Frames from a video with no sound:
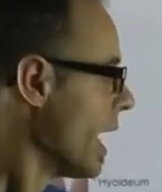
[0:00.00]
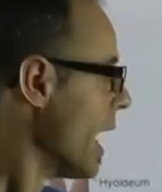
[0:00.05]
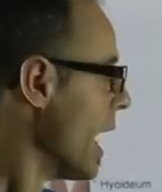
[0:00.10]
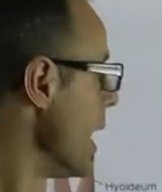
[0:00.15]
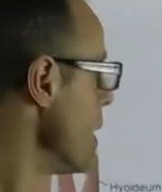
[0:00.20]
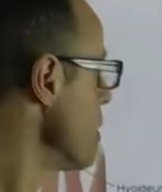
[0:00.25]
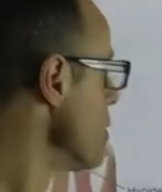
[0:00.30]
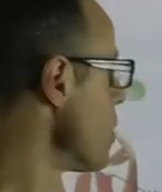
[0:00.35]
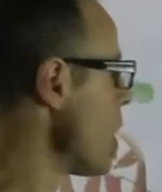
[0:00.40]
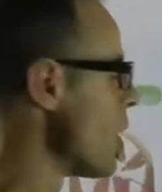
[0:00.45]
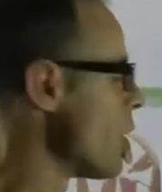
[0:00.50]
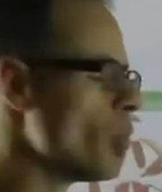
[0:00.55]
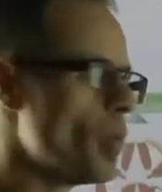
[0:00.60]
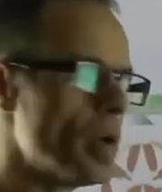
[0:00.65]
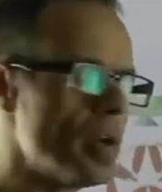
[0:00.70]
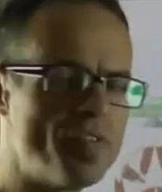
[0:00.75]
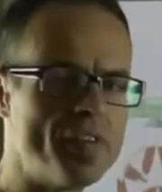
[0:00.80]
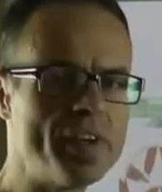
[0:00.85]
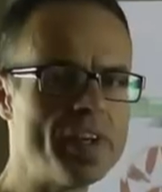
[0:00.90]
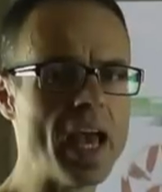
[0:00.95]
And
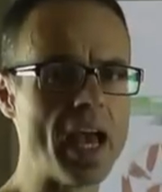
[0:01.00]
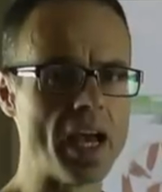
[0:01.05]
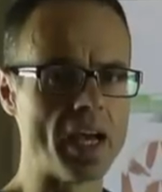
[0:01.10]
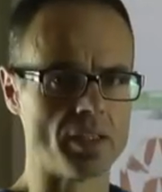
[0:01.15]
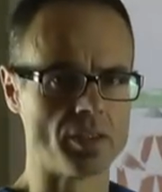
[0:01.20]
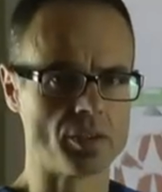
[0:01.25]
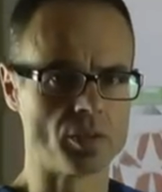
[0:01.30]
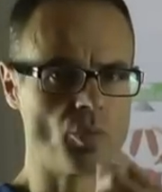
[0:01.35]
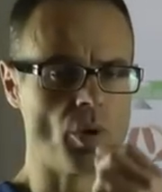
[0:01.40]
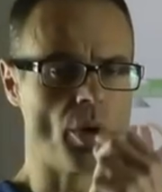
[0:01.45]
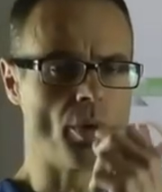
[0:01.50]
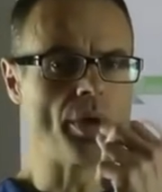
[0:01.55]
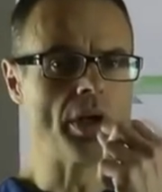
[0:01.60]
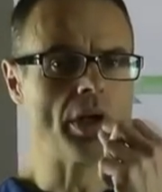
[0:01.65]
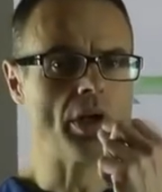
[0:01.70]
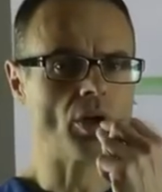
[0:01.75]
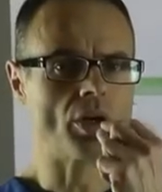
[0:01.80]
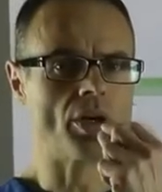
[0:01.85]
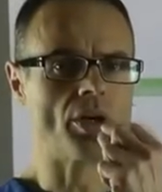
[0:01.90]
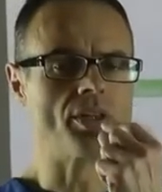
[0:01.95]
we forget, when we
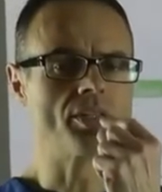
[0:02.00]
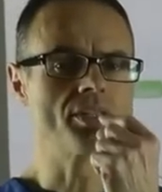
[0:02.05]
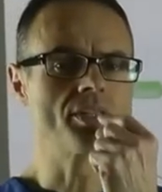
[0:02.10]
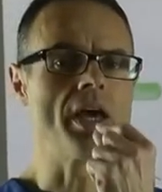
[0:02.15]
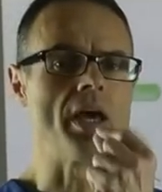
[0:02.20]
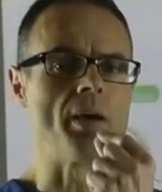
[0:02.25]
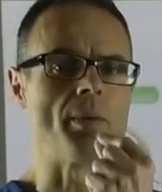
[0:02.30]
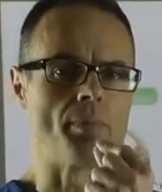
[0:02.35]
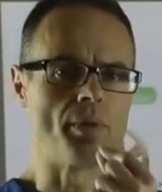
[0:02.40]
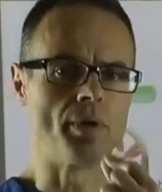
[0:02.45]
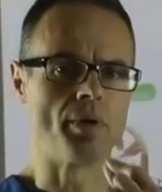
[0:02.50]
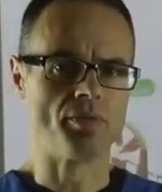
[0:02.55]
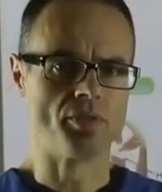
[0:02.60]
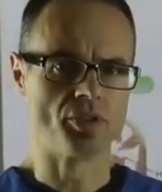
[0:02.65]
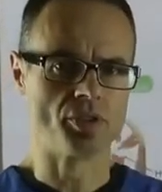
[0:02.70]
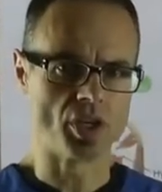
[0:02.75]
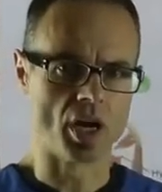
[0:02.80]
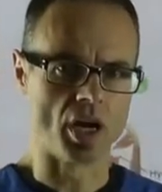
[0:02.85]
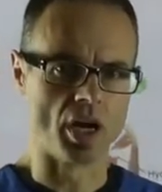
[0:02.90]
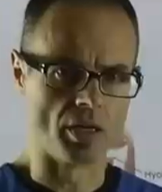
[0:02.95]
look at the tip of
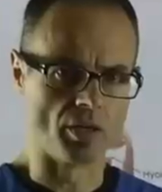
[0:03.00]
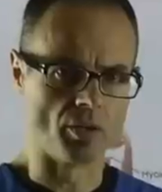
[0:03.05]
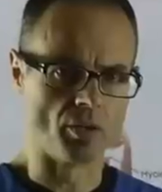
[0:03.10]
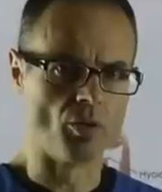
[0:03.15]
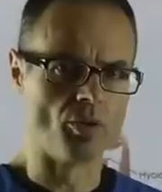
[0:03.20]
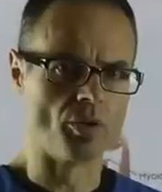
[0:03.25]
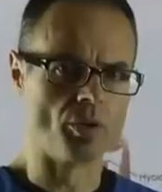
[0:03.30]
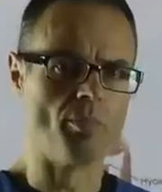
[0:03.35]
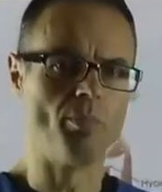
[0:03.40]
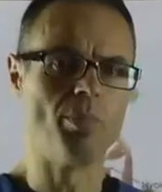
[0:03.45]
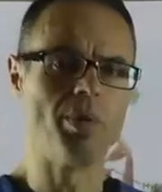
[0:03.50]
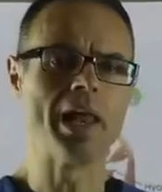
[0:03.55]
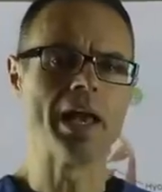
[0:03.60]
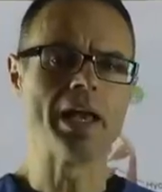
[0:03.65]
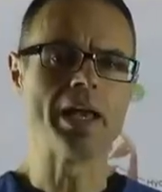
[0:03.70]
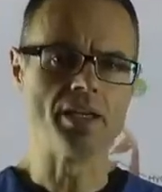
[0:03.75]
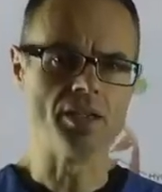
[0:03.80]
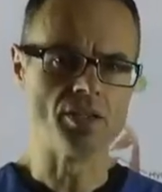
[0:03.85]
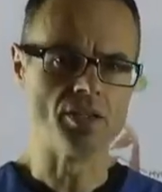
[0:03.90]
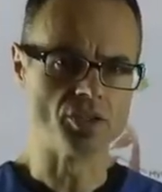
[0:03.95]
the tongue, or the
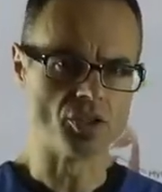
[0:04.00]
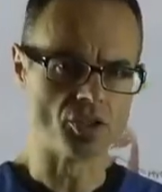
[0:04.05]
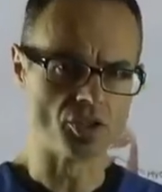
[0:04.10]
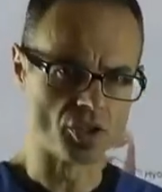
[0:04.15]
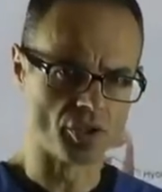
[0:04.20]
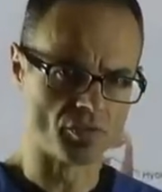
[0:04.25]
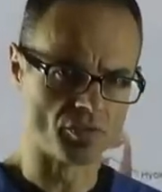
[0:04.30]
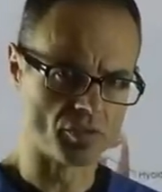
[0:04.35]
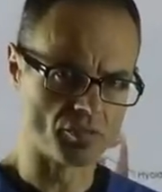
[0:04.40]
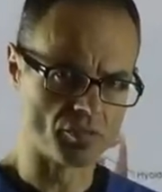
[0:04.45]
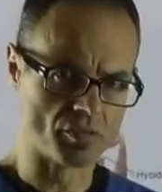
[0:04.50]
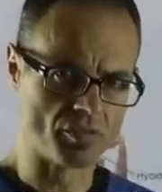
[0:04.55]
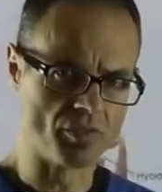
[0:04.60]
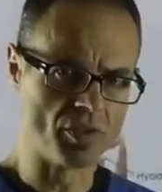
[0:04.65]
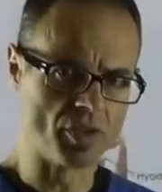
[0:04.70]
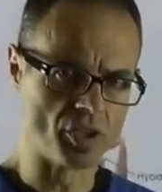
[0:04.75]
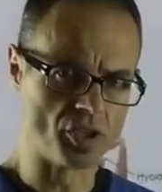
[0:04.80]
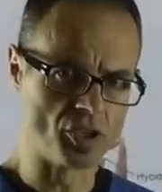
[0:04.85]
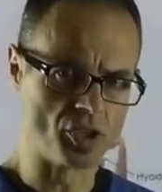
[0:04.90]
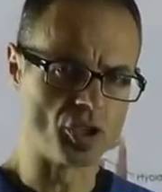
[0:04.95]
blade as it's often
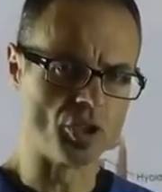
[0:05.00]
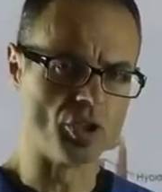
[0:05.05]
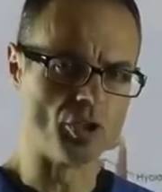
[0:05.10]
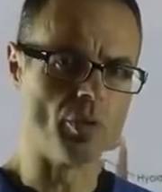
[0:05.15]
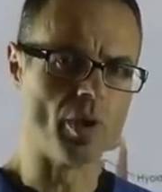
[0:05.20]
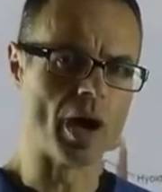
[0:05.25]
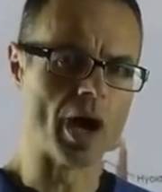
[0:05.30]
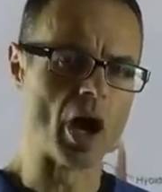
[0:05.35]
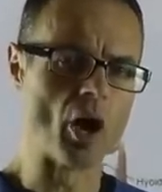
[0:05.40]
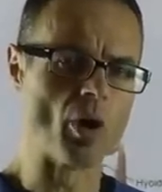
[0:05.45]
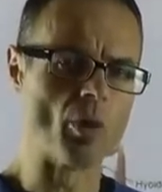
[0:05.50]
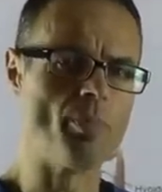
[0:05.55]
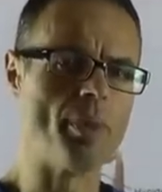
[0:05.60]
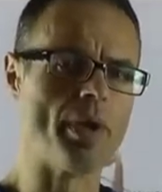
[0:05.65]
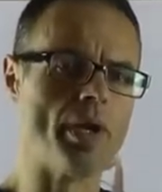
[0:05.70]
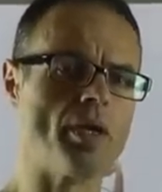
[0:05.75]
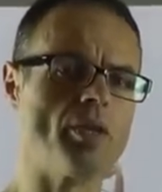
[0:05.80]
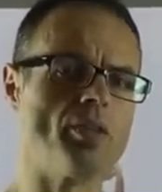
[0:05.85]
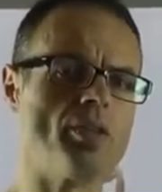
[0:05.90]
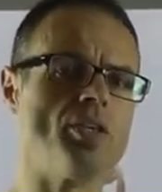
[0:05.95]
referred to, how
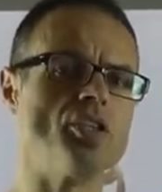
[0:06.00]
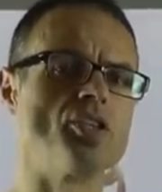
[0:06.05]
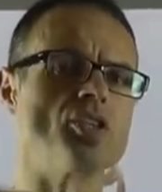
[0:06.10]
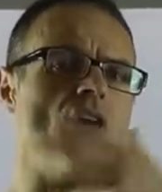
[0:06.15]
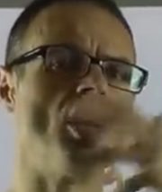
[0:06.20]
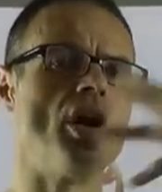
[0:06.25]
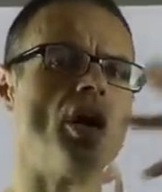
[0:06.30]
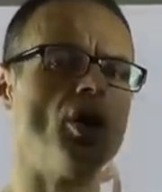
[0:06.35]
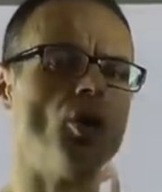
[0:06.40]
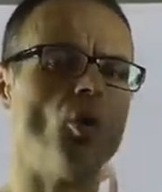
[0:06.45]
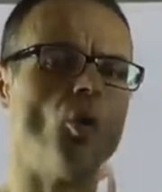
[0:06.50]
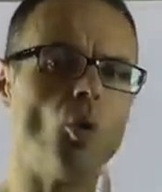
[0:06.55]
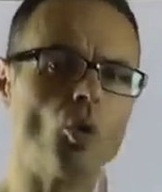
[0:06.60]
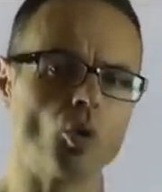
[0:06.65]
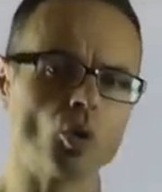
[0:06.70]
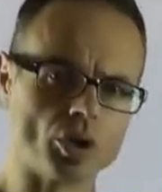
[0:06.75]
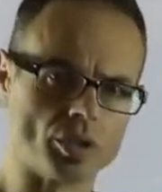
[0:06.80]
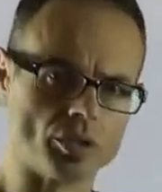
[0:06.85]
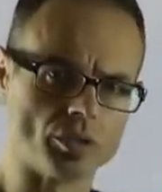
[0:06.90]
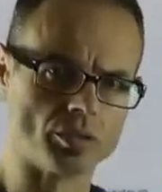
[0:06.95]
big the entire
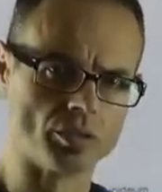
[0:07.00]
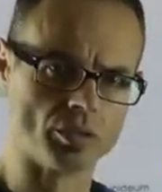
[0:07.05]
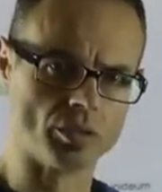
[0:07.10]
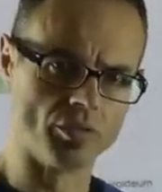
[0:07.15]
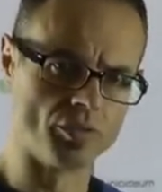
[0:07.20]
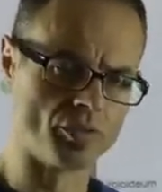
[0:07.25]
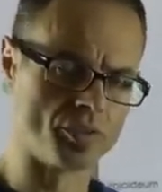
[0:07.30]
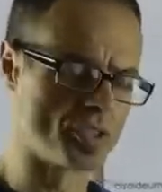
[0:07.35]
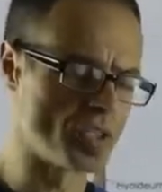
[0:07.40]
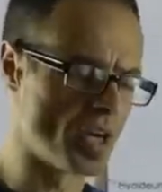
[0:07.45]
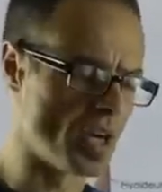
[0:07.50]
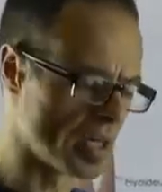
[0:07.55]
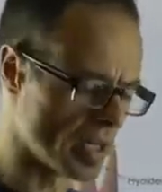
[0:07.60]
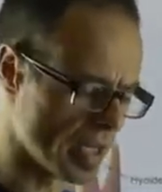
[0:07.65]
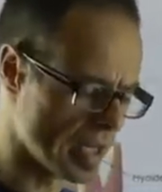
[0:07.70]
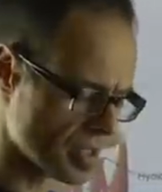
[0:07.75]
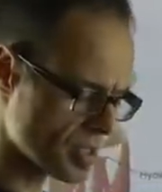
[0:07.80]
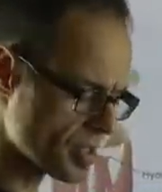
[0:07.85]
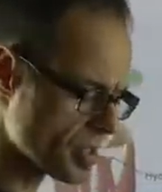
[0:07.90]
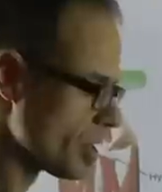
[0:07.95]
organ of the tongue
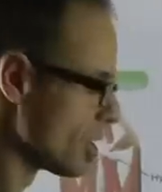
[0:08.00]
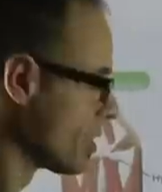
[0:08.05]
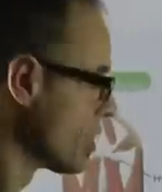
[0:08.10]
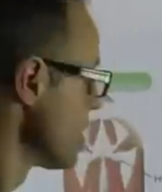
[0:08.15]
is.